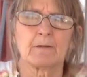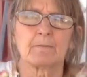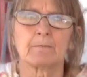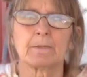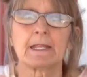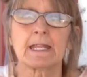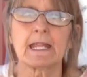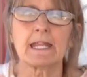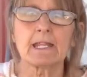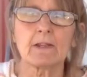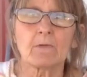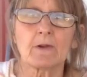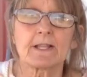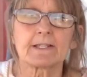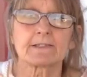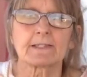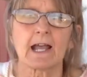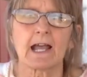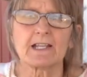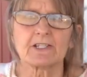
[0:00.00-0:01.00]
But
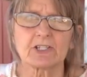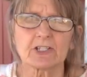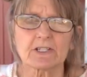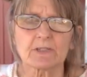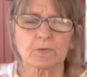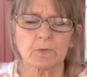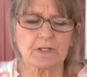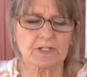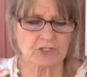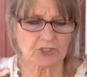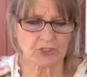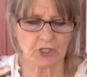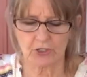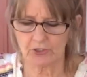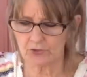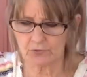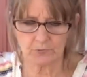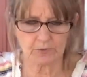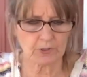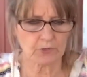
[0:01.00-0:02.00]
anyways, I just want to show
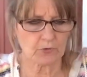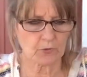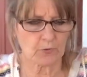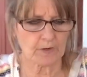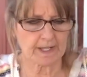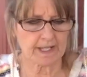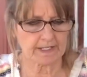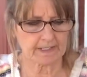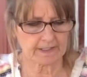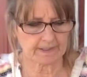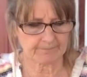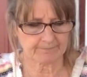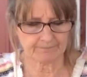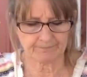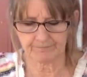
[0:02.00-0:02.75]
you real quick.